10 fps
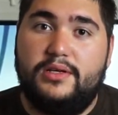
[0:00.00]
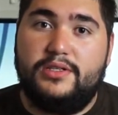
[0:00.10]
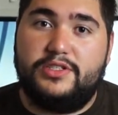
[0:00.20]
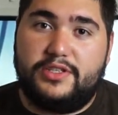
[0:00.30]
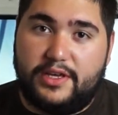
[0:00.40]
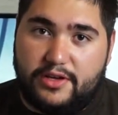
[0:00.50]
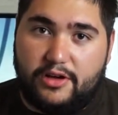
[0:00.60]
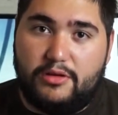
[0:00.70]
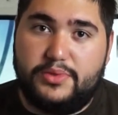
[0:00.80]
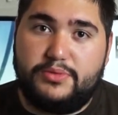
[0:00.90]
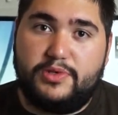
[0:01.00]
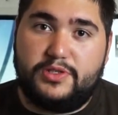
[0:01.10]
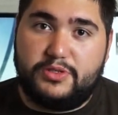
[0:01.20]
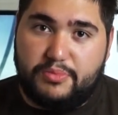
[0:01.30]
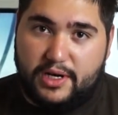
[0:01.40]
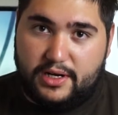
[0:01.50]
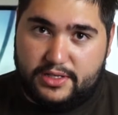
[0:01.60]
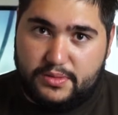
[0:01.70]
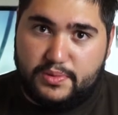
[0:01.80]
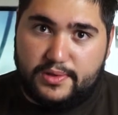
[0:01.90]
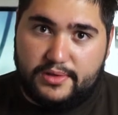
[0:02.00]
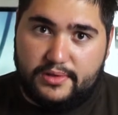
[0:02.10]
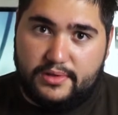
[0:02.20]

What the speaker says: stay calm as much as possible.